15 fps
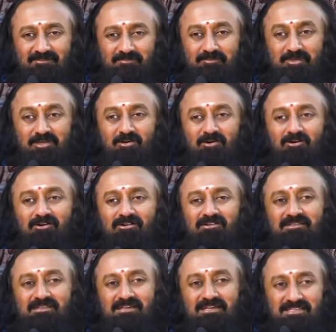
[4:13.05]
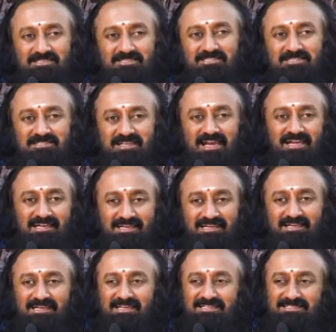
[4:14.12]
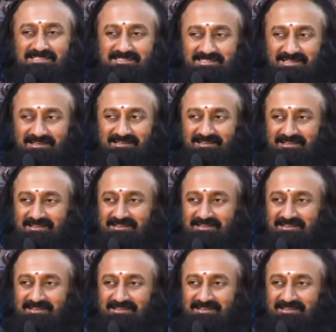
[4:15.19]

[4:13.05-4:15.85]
beyond understanding. Still,